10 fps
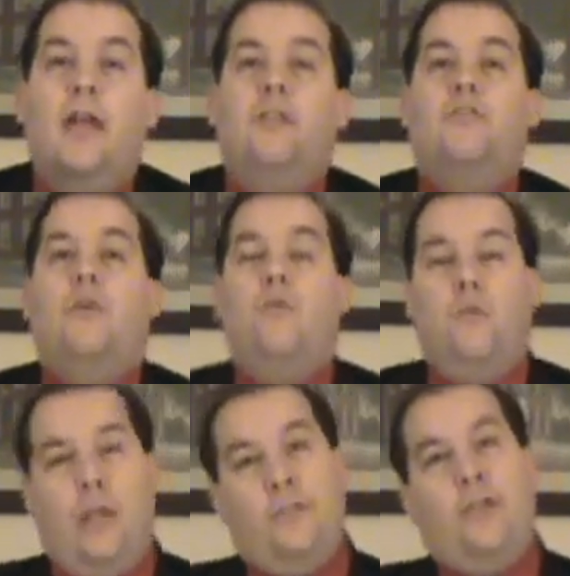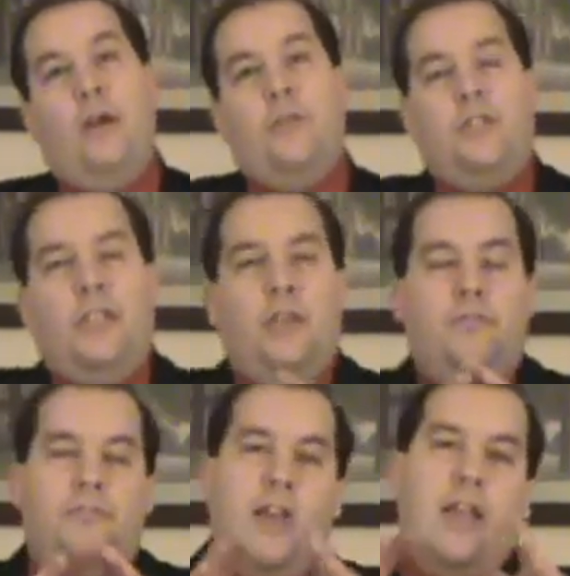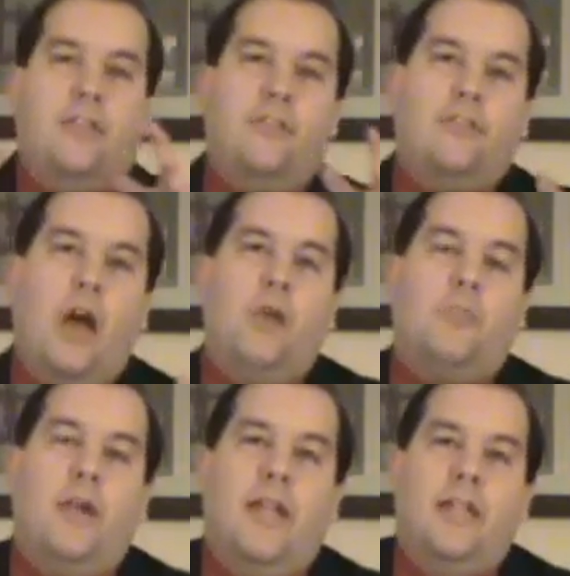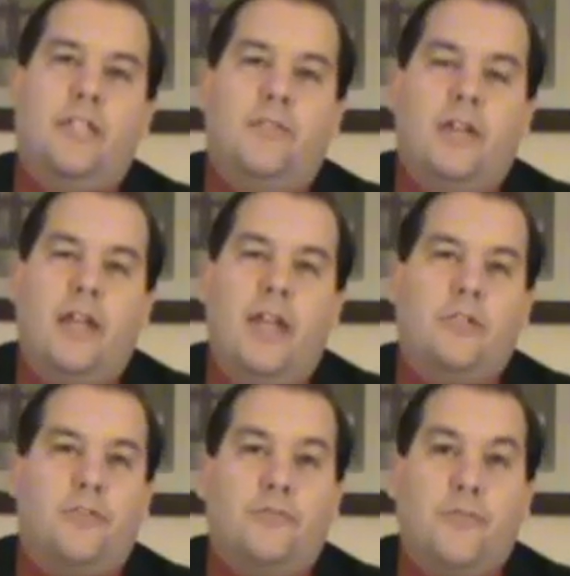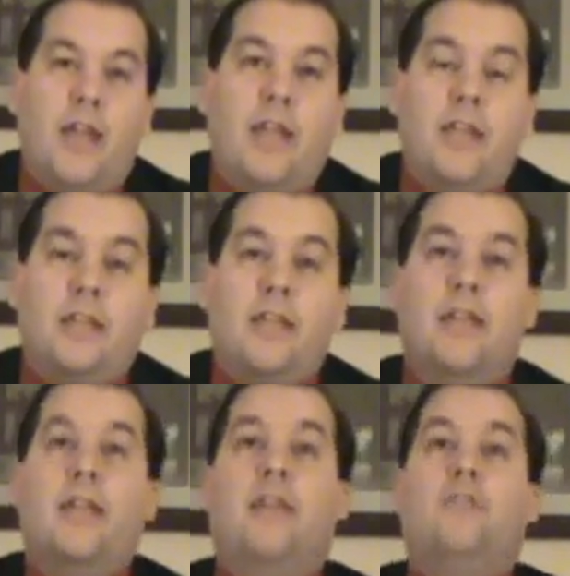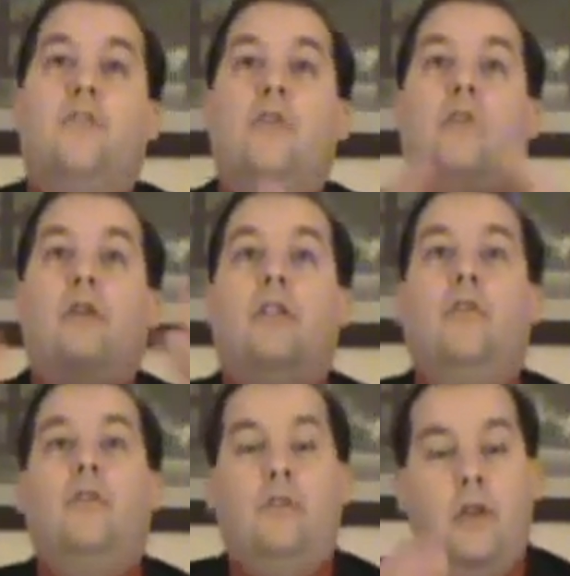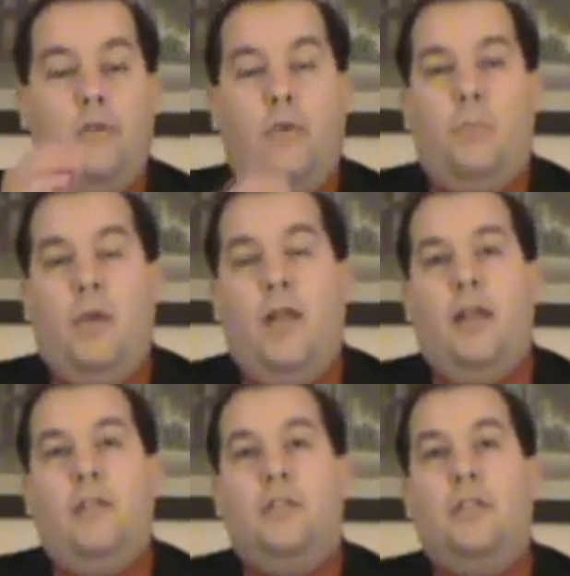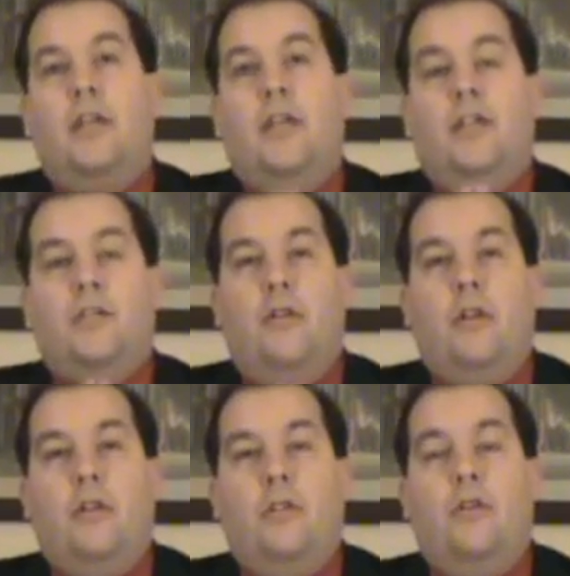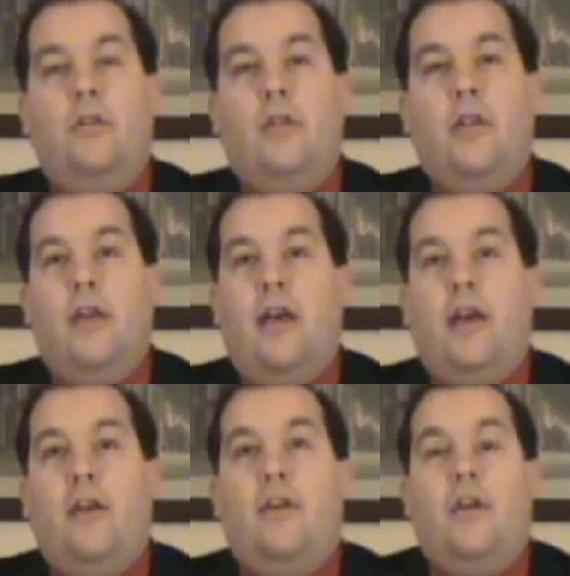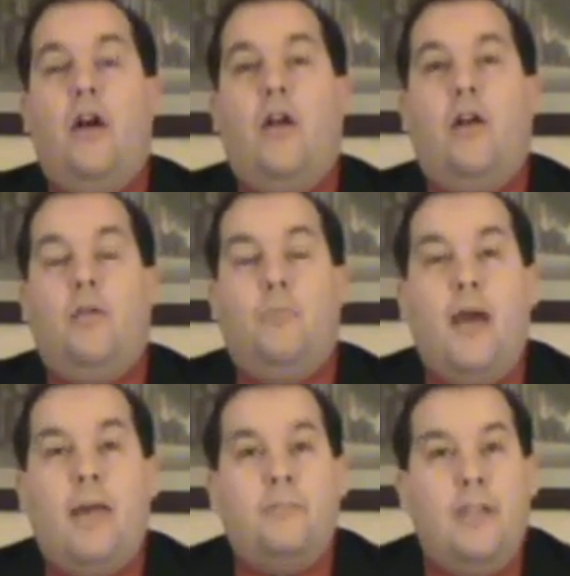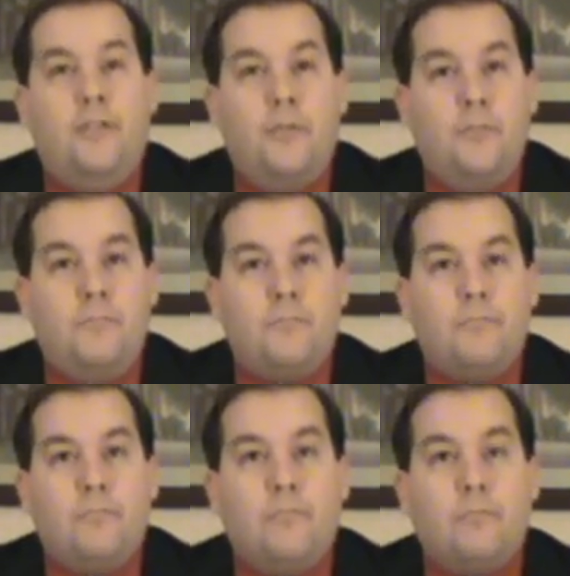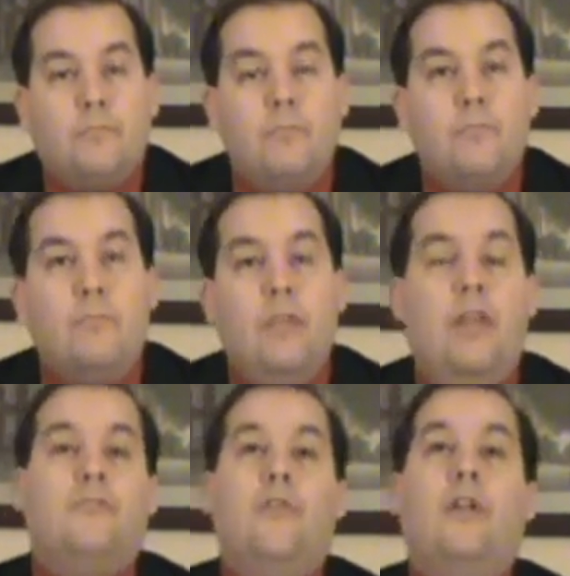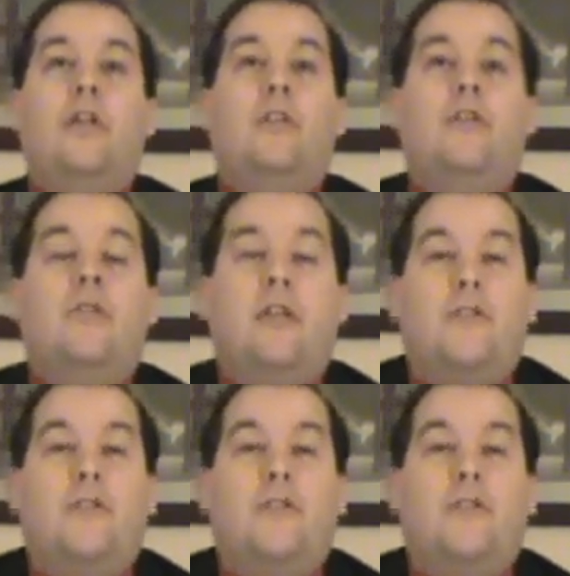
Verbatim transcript: And so, that's how we see faith is comprehensive in nature. Faith is going to include repentance. It's going to include uh, our baptism. It's going to include